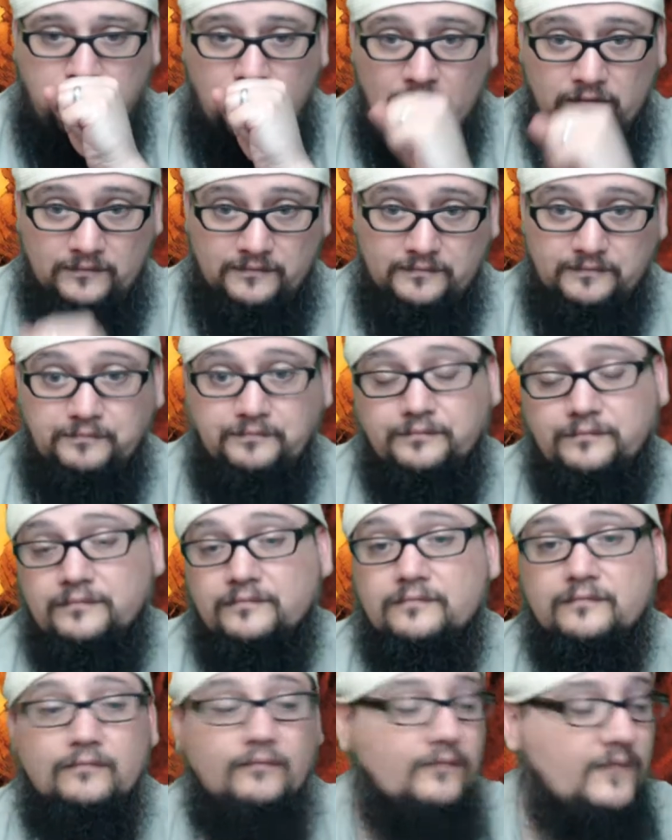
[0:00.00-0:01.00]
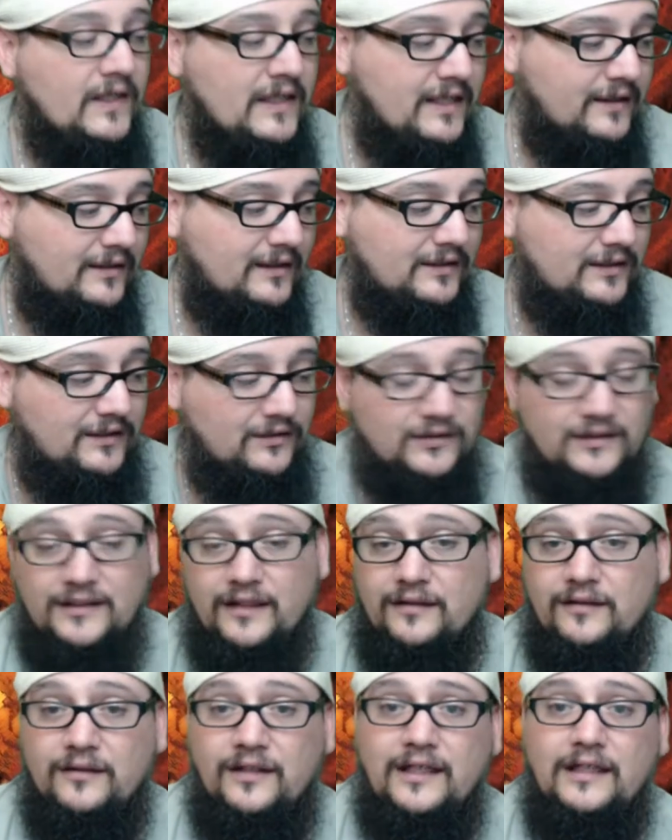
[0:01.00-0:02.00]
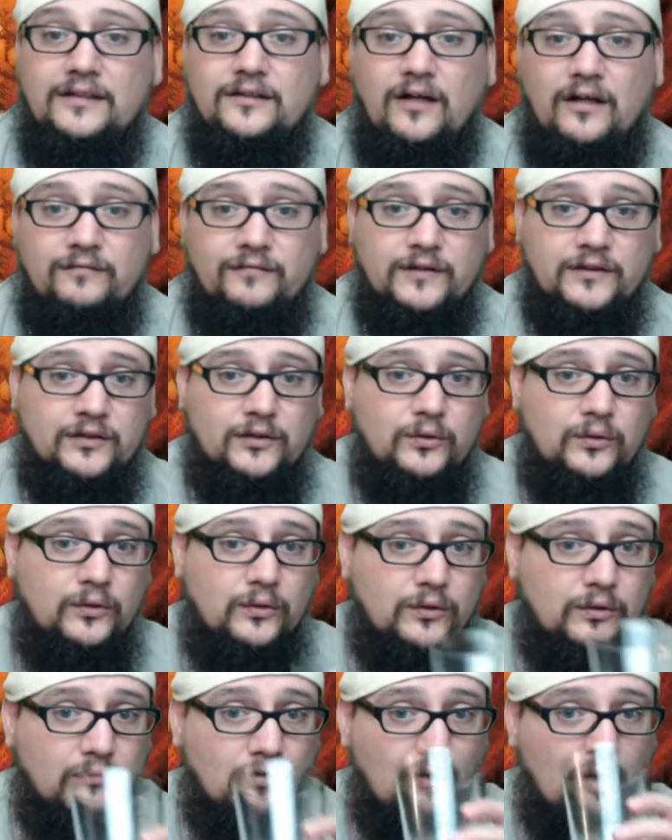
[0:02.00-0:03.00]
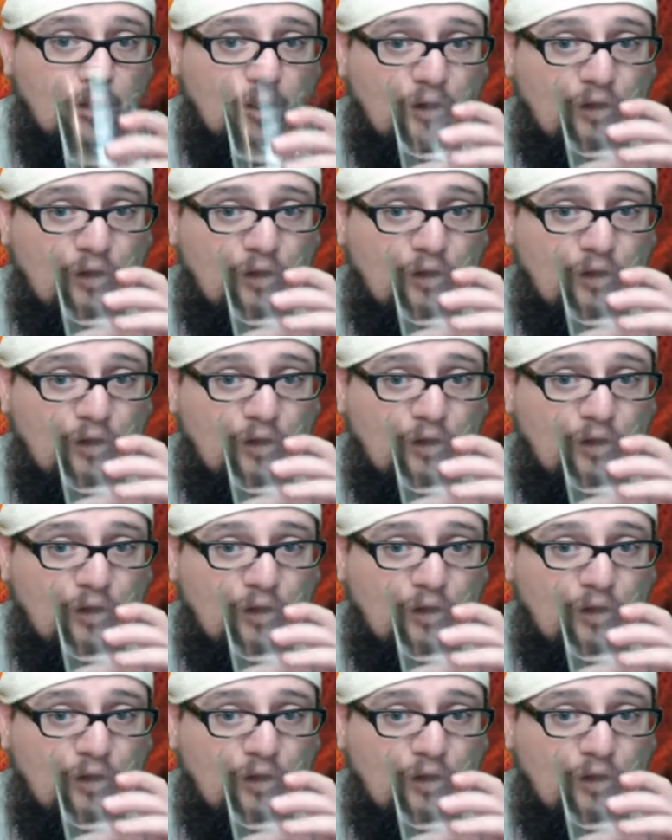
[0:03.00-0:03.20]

yet they still send their kids off to school